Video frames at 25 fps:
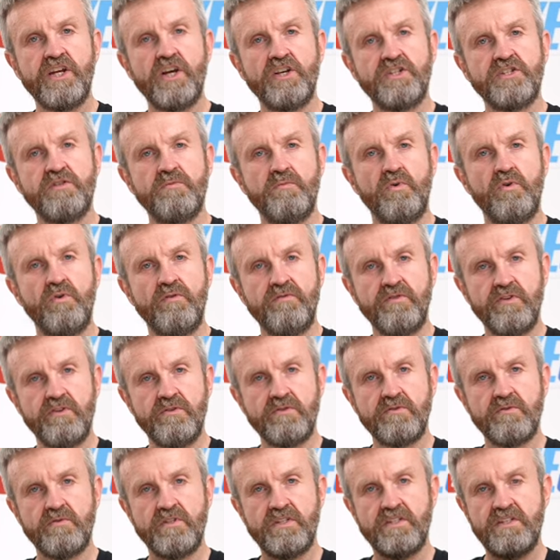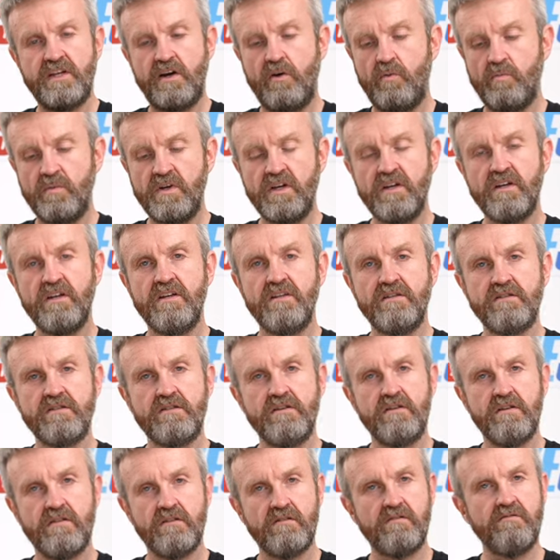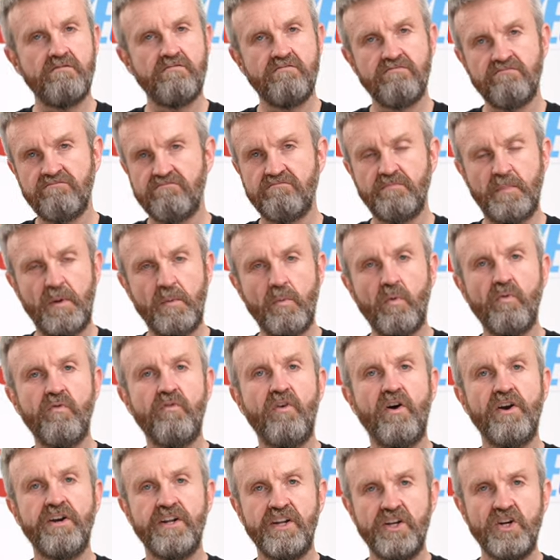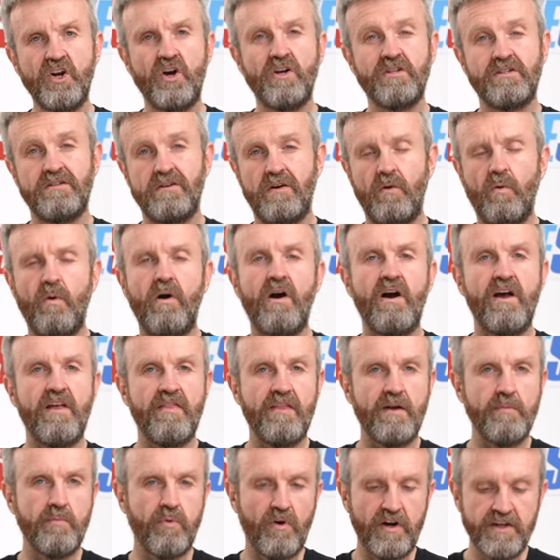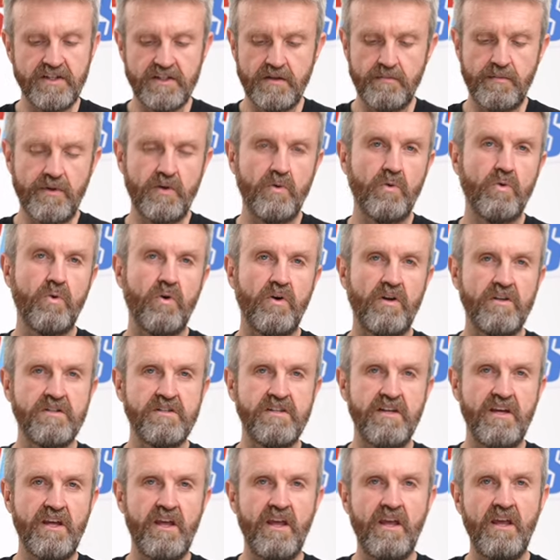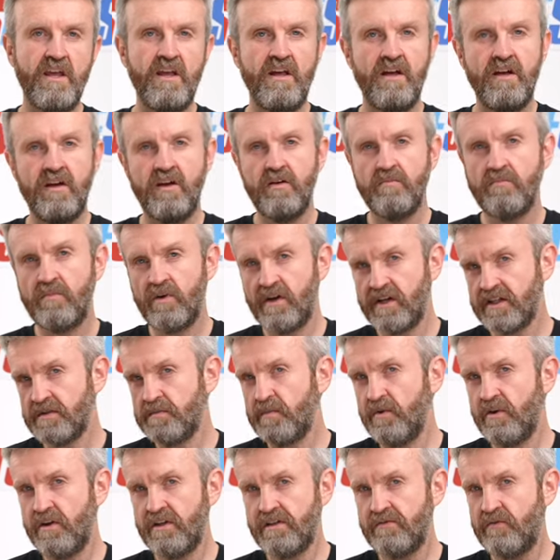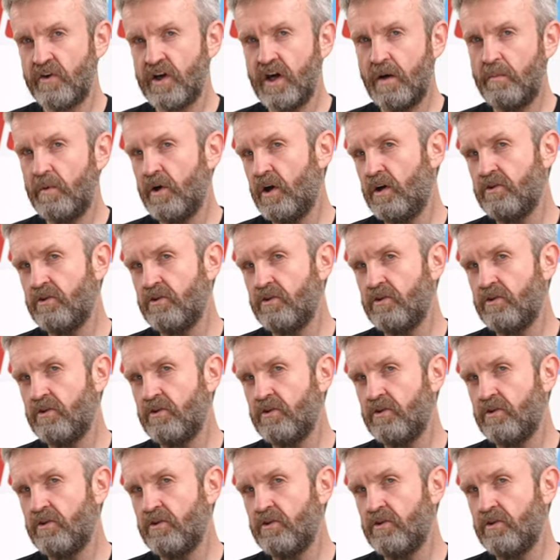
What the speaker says: customer reviews with this helmet is that people find it nice and quiet. They praise the build quality, My experience of a couple of